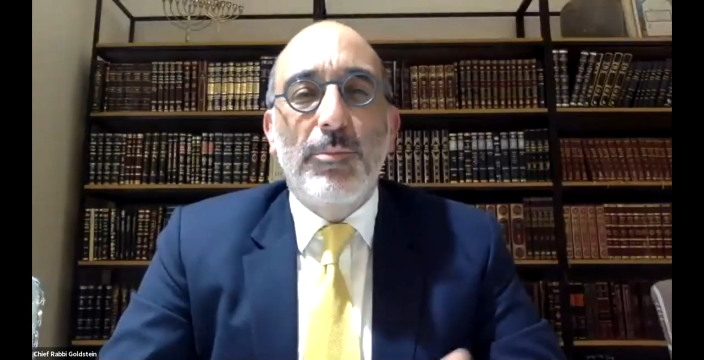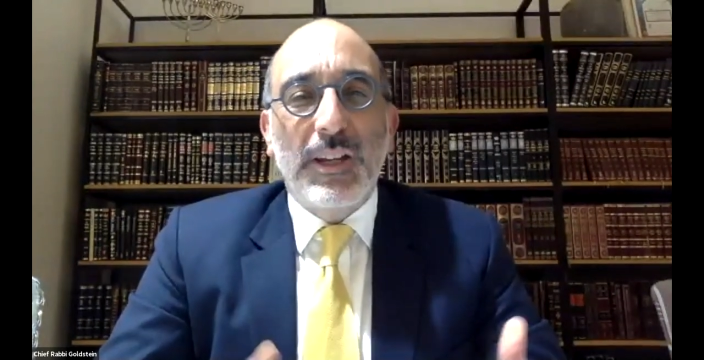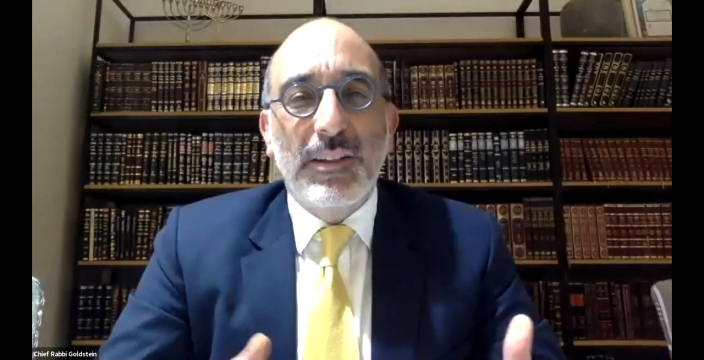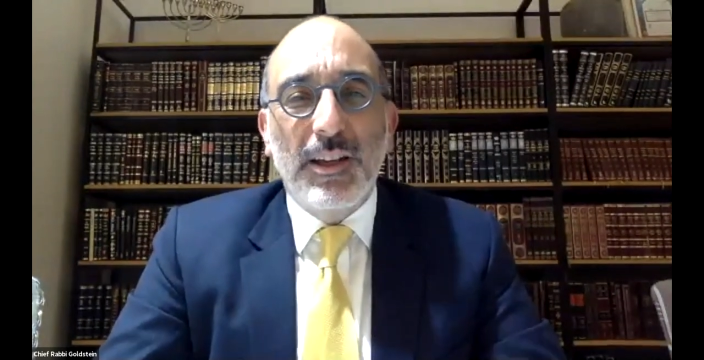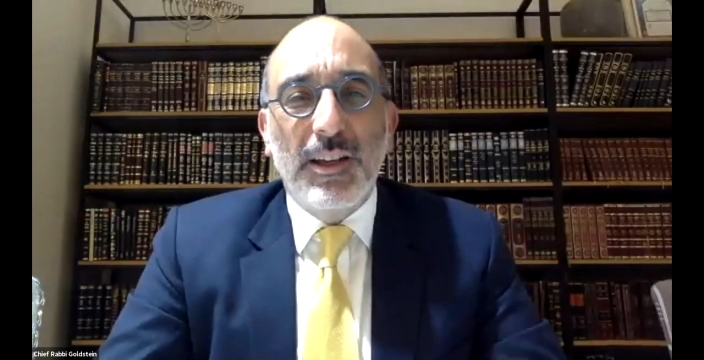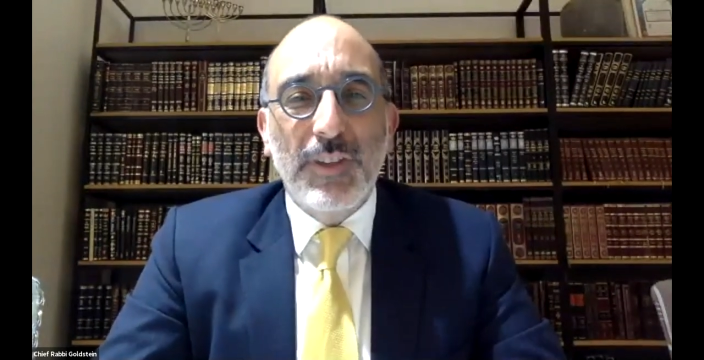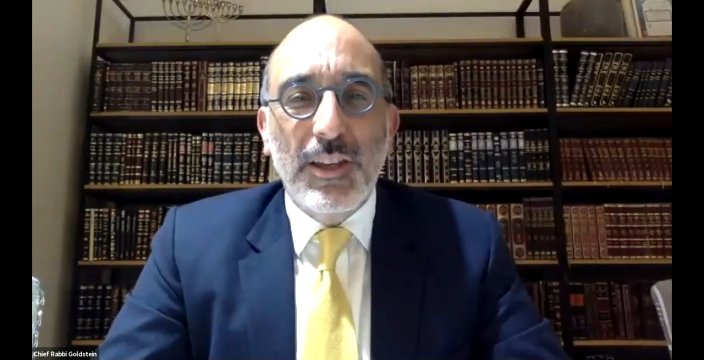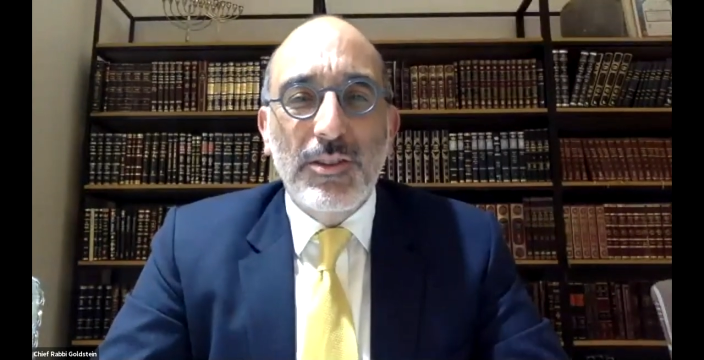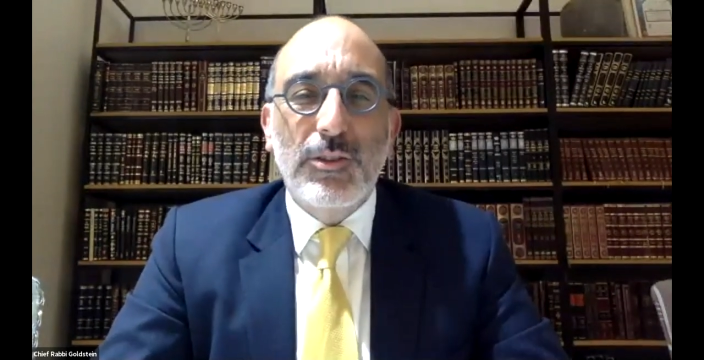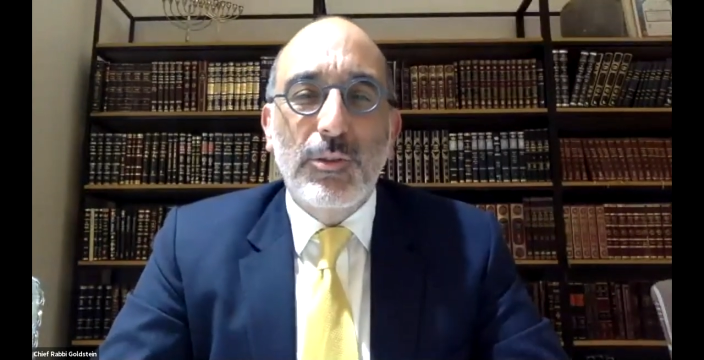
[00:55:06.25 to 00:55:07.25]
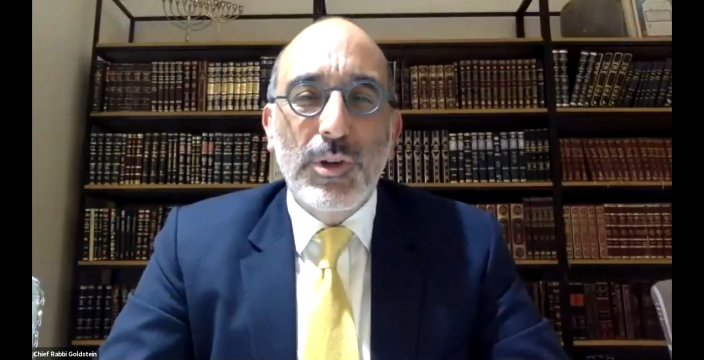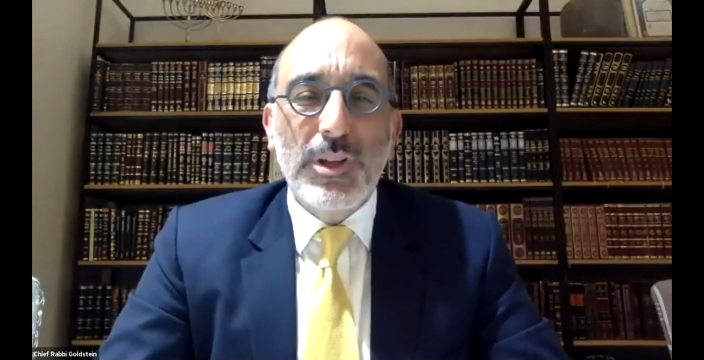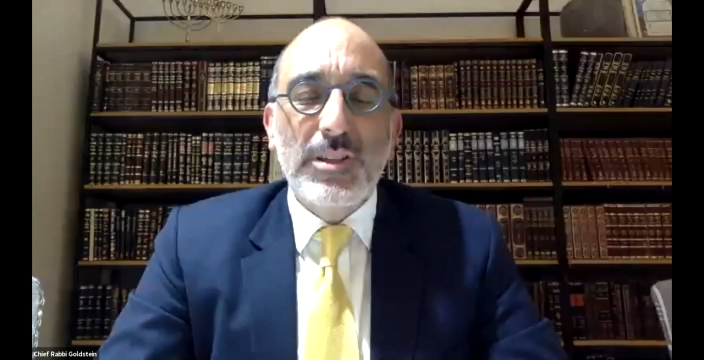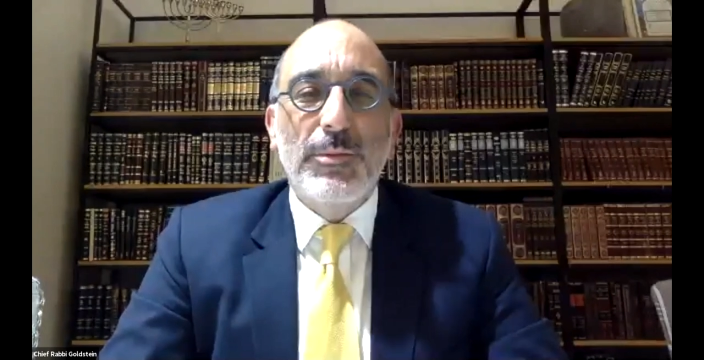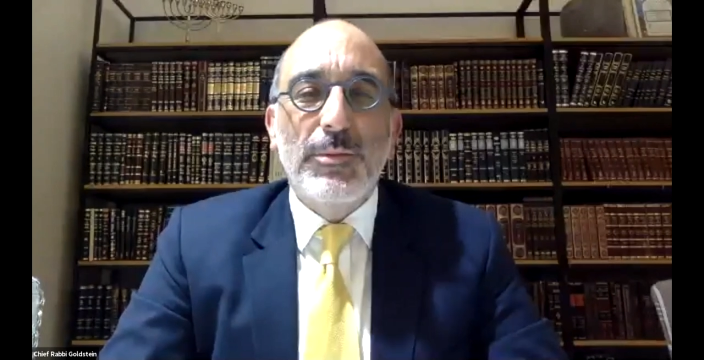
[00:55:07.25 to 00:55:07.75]
by delving into the
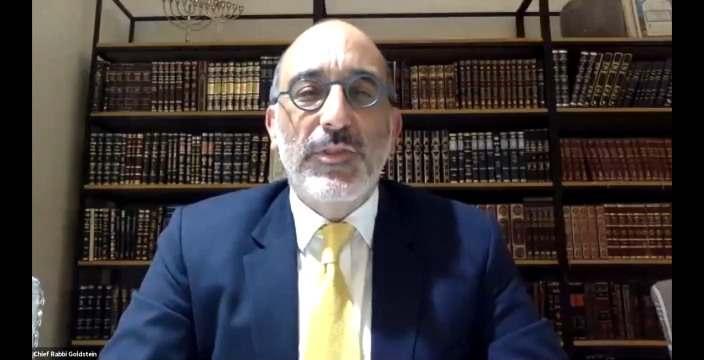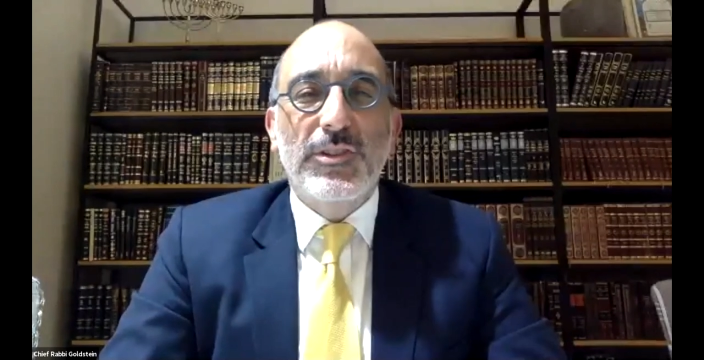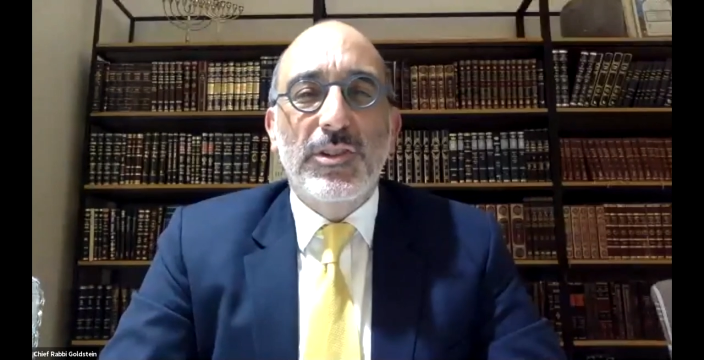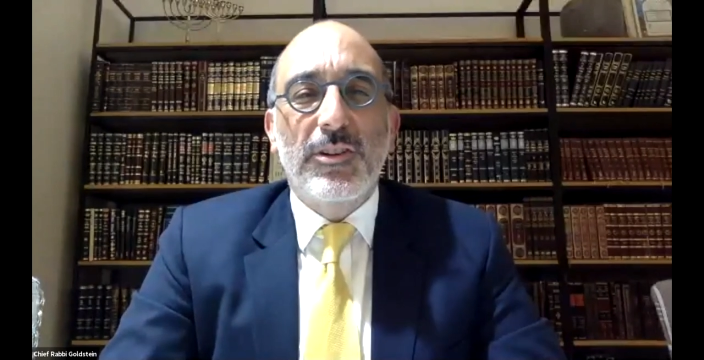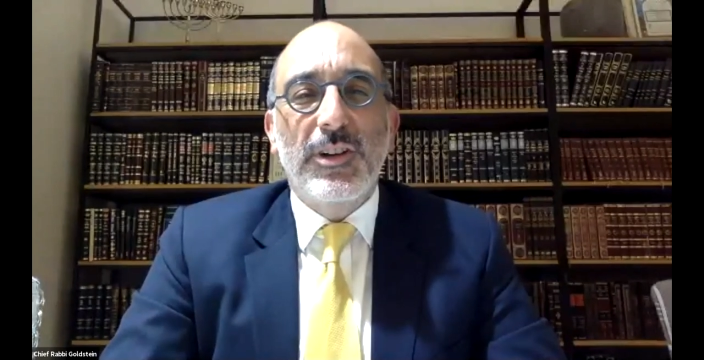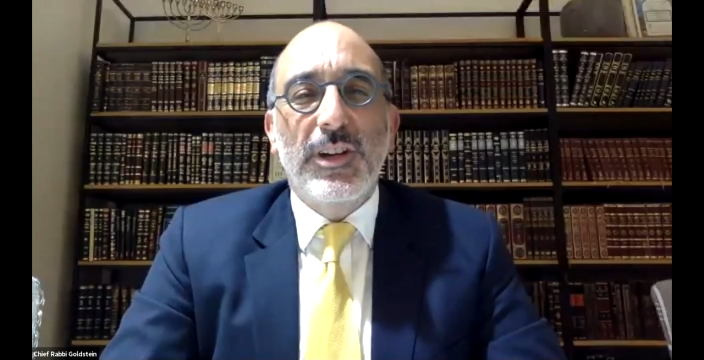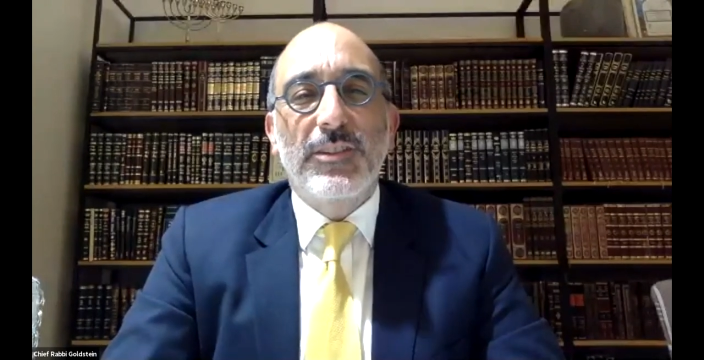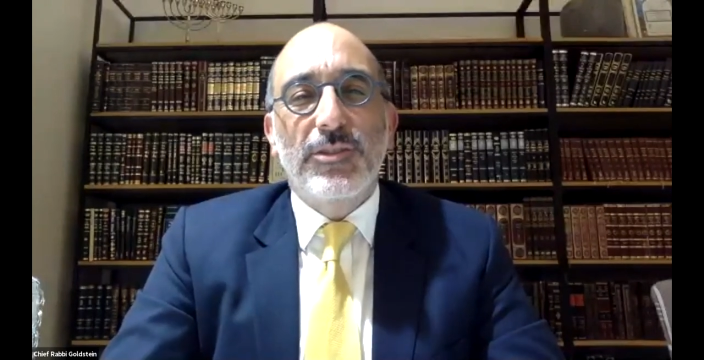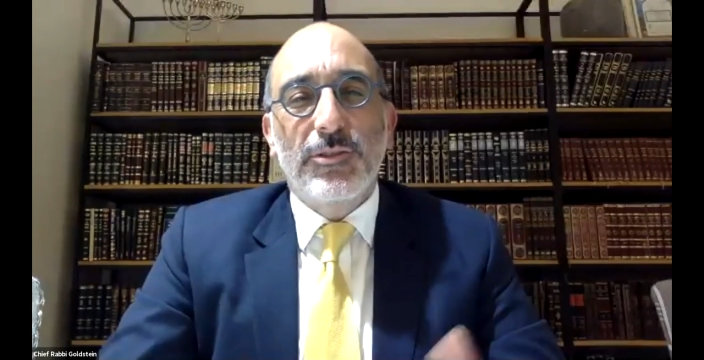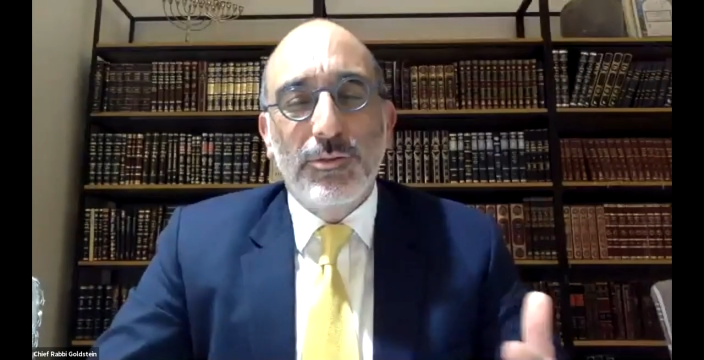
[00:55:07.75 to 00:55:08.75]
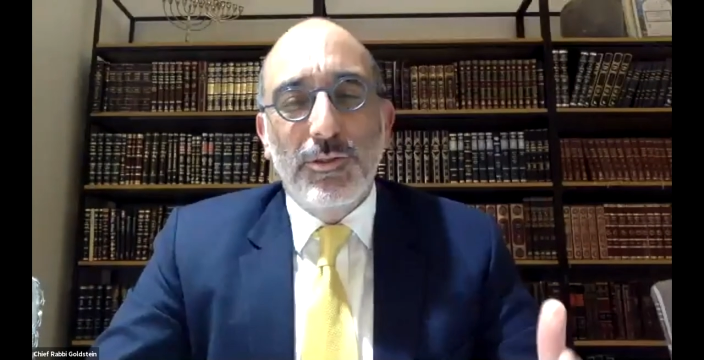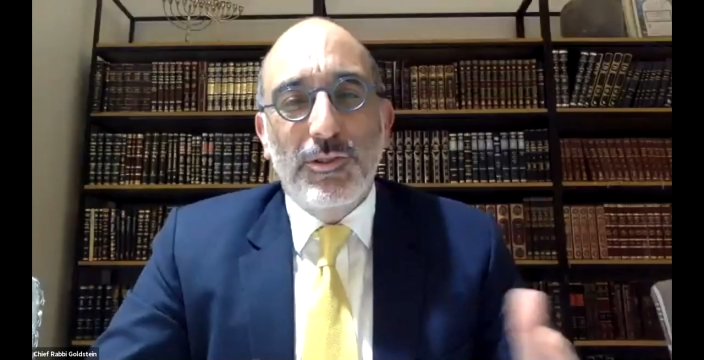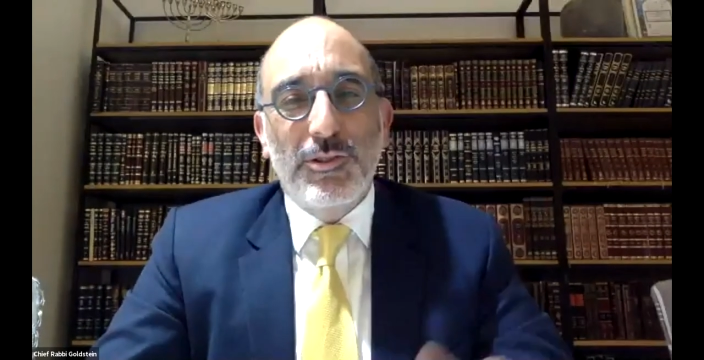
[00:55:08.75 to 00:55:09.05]
wisdom of the Torah to